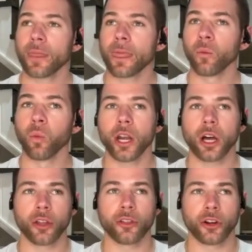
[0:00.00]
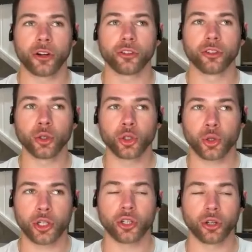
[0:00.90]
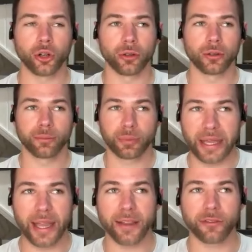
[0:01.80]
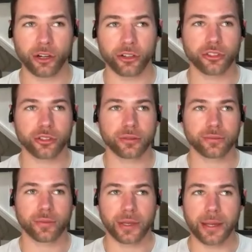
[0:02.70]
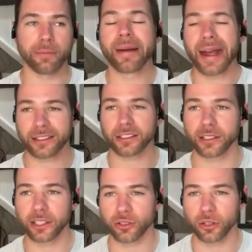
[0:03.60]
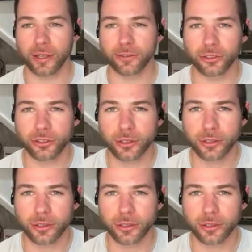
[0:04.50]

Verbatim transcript: what other nutritional behaviors impact cholesterol levels?